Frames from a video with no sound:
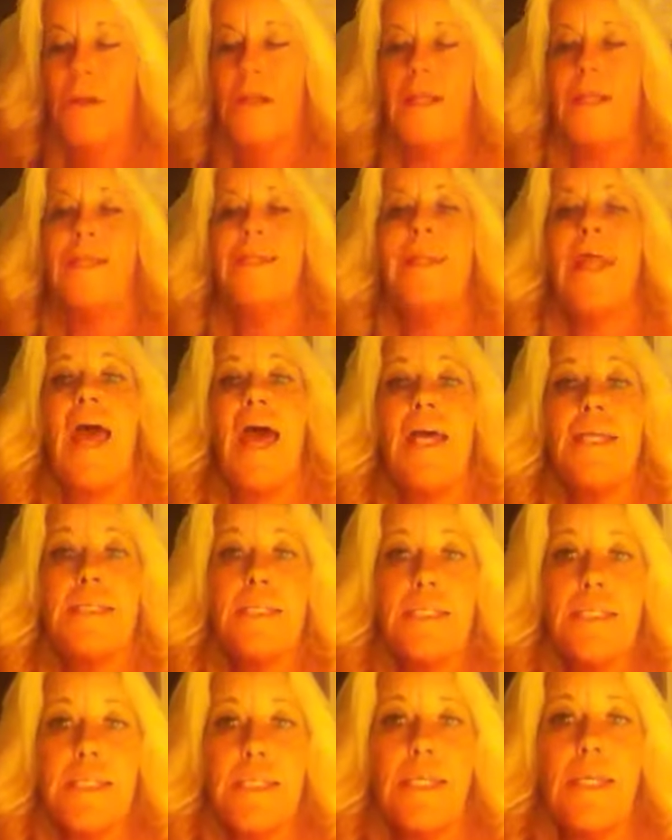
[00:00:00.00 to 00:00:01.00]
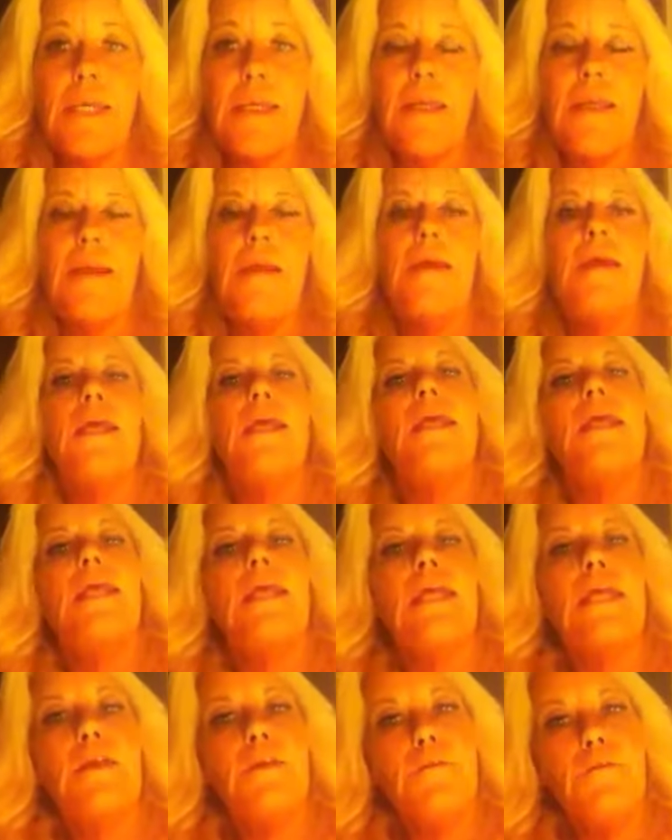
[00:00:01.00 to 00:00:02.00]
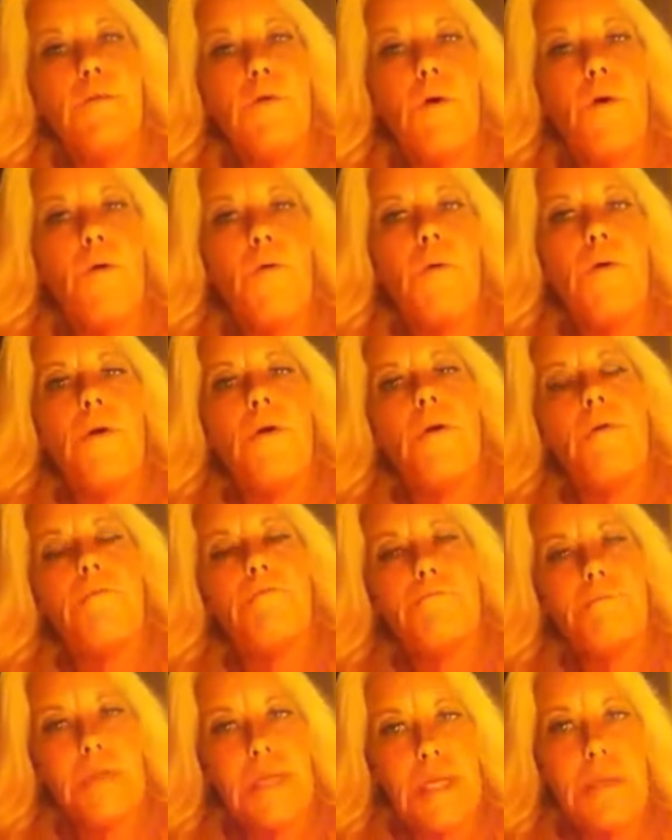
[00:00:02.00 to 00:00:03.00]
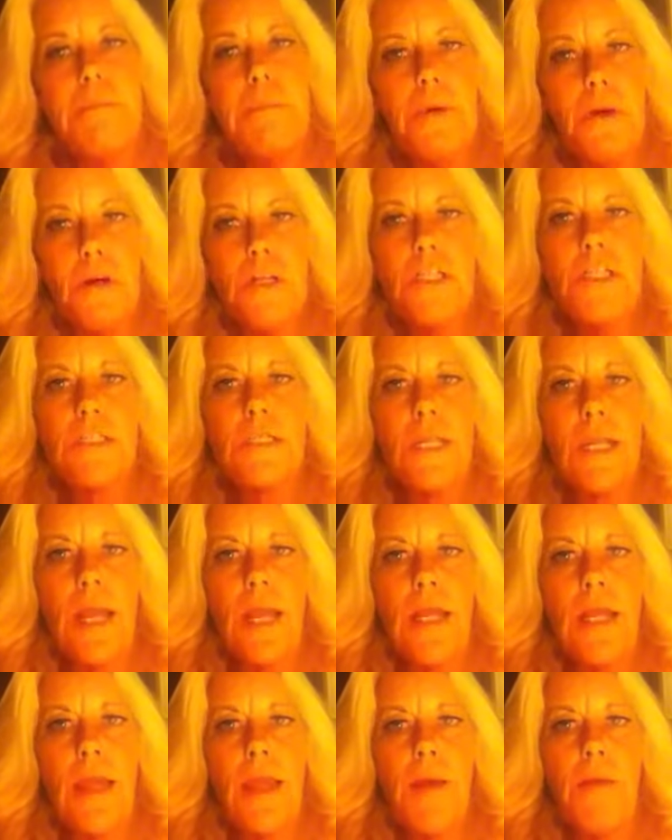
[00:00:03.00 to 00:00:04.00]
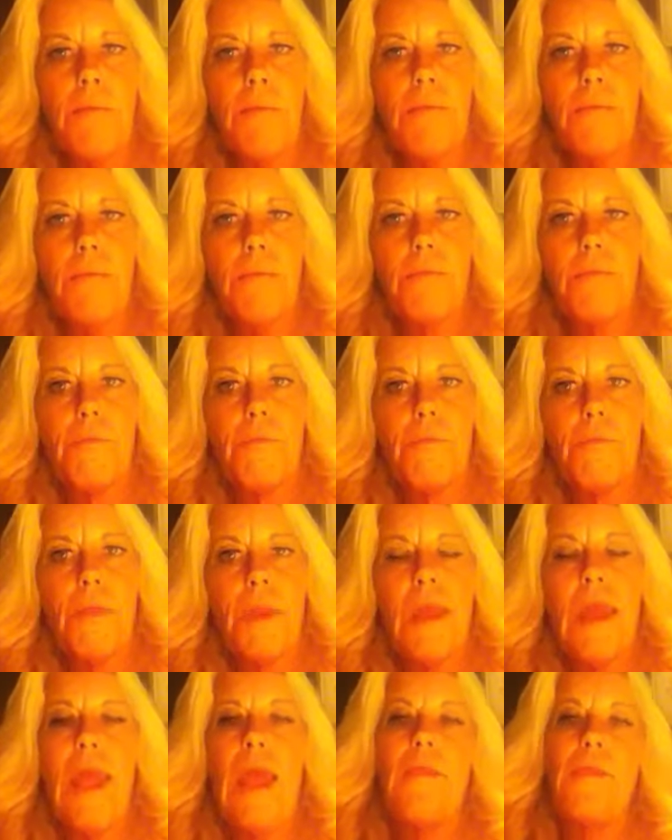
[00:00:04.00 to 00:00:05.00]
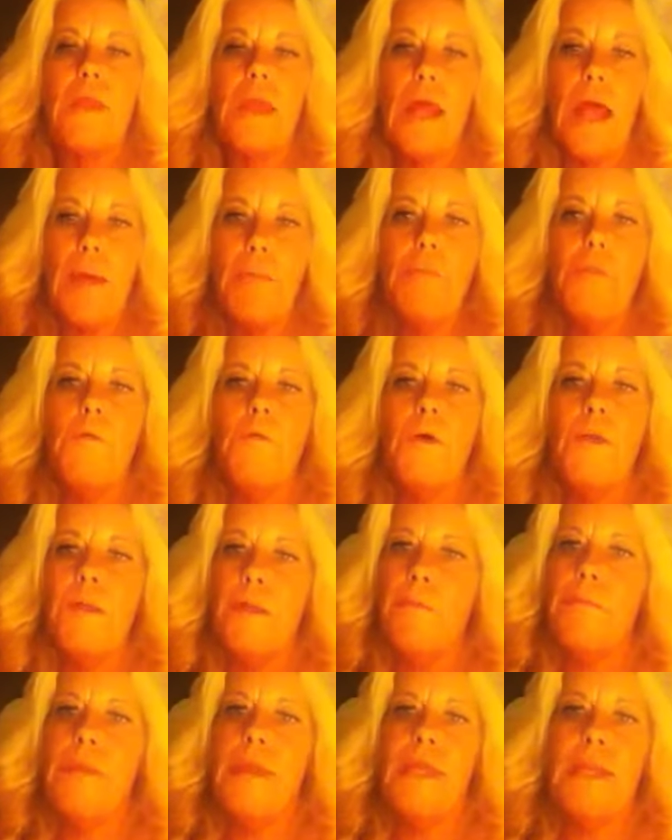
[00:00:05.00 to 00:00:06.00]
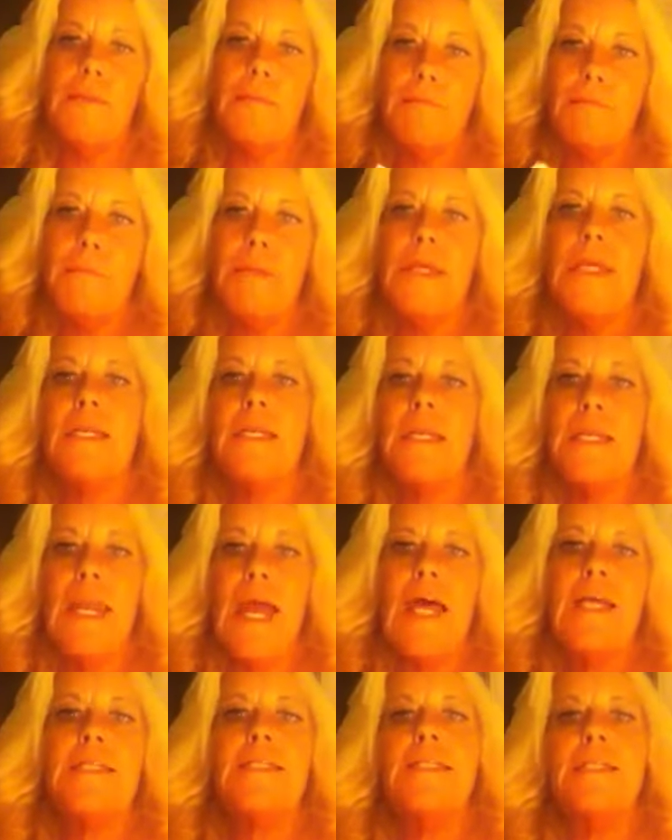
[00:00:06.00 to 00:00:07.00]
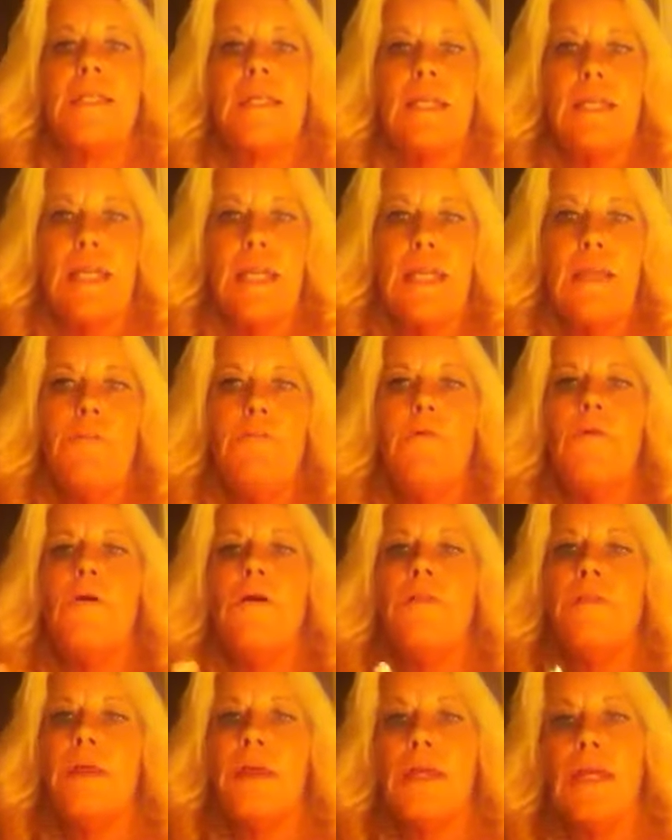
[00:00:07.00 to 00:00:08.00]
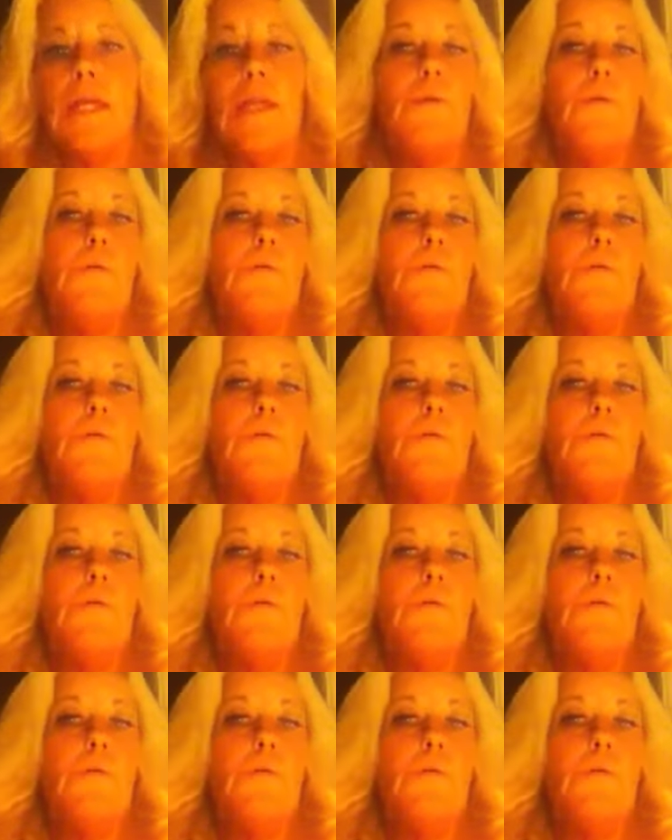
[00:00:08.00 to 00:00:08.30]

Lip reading: what a nasty, evil, mean person I am. And that I'm the one that made it mean and nasty and evil, and that he